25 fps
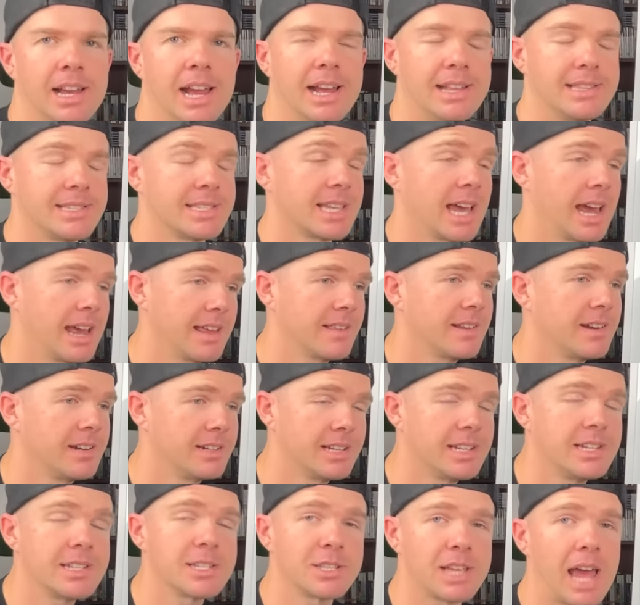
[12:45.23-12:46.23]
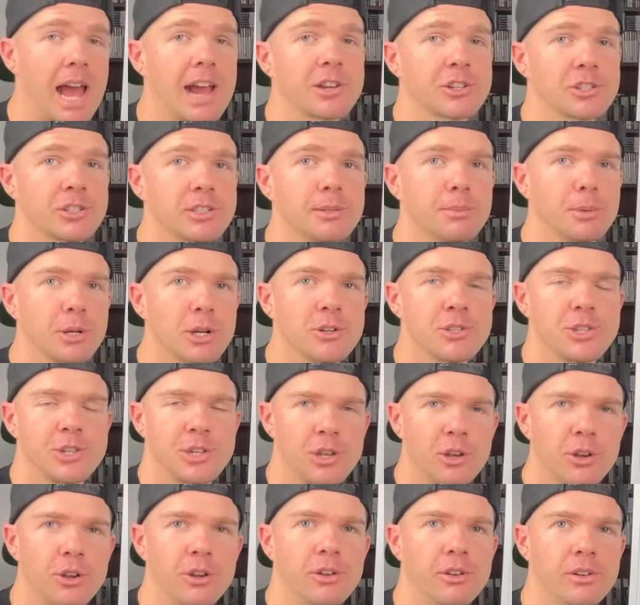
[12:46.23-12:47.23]
and say that it is actually because
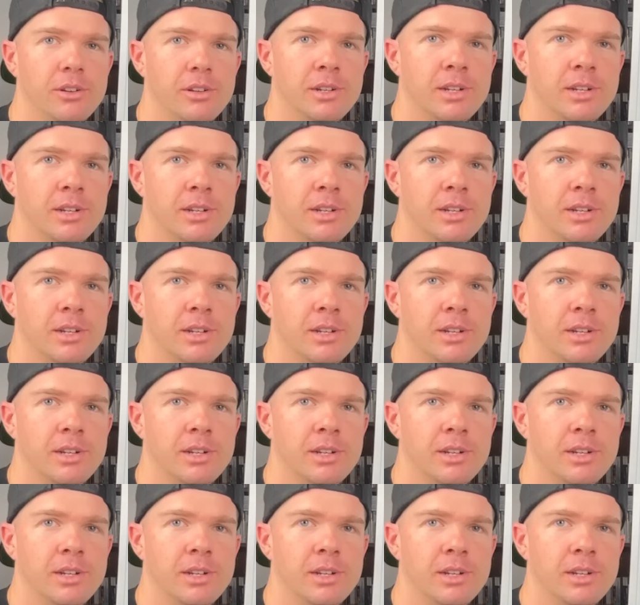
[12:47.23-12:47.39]
of you.